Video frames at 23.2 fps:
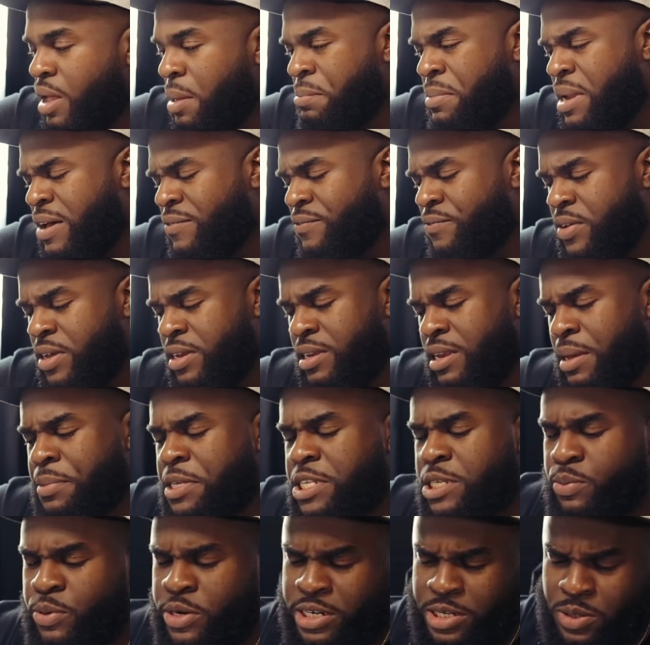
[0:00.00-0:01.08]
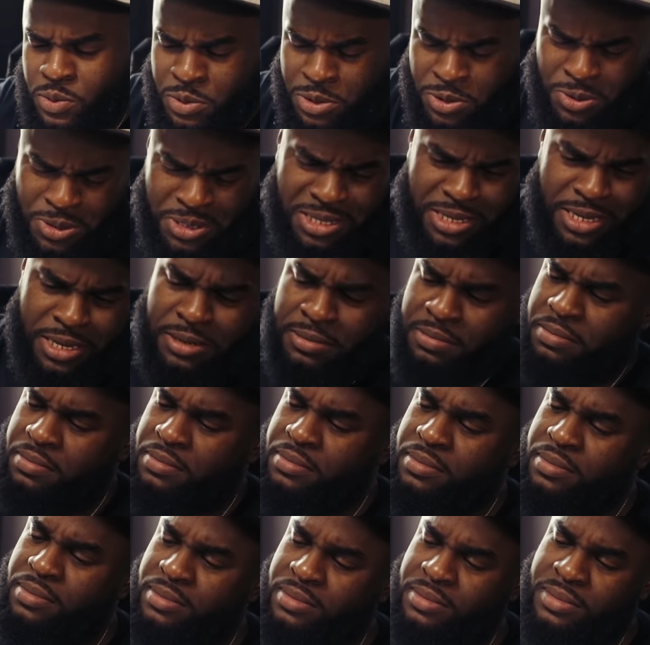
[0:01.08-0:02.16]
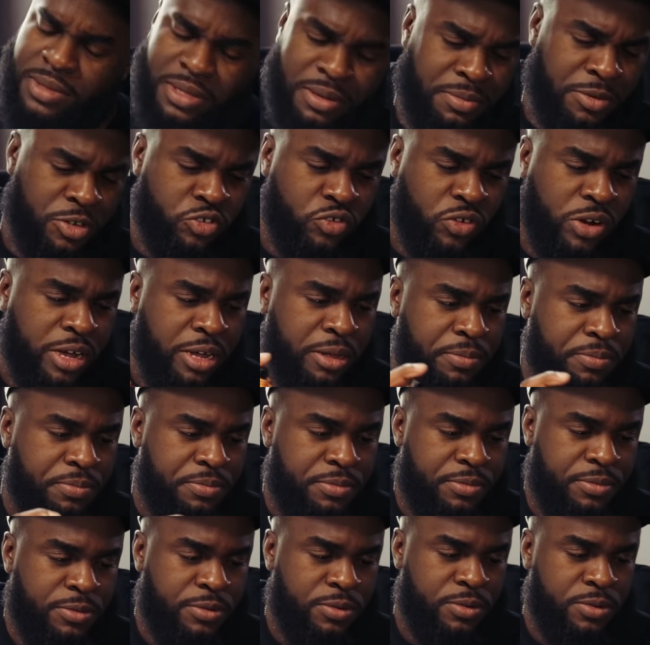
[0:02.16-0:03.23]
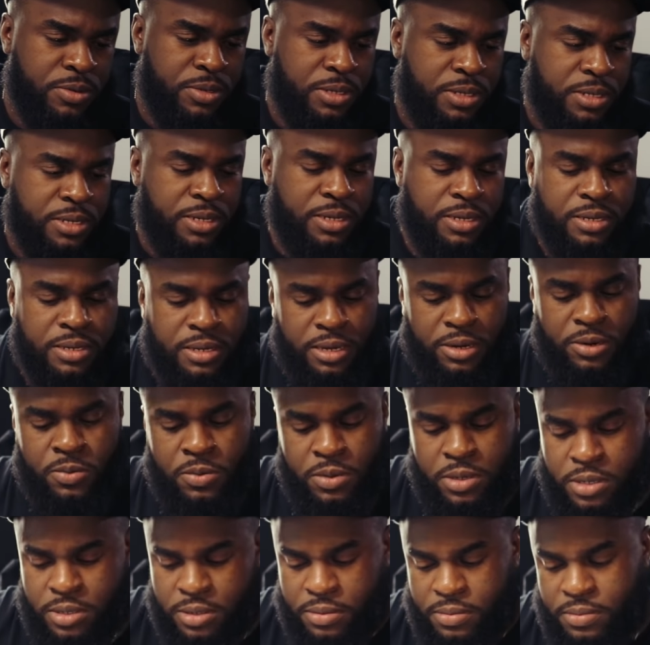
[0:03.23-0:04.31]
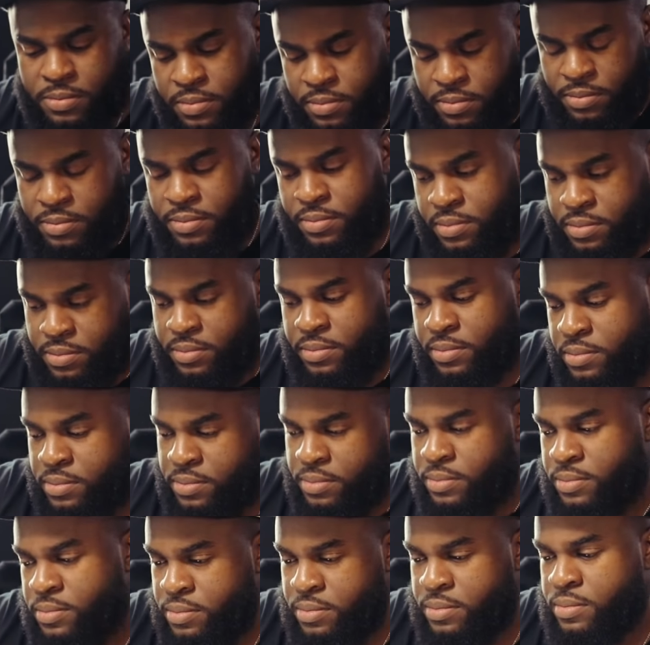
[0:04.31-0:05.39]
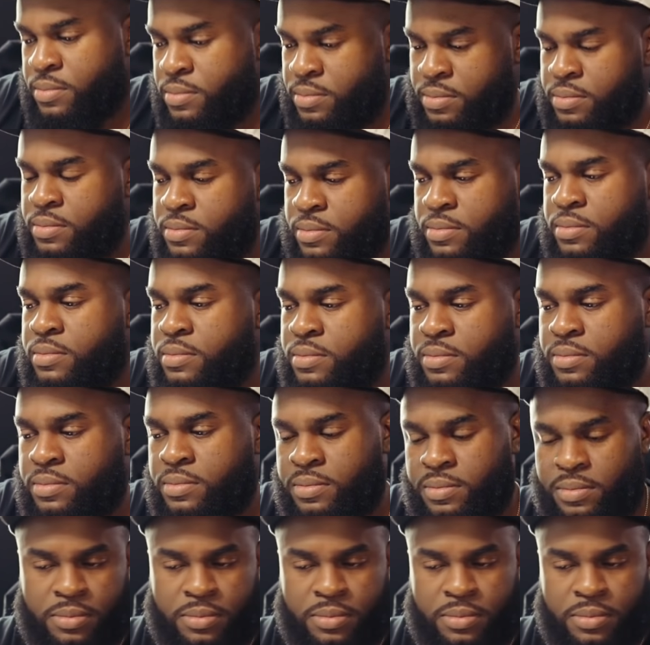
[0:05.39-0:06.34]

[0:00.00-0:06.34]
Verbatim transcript: I'm not feeling. Let me spray this one on the skin. Let me try it on the skin. I don't want to.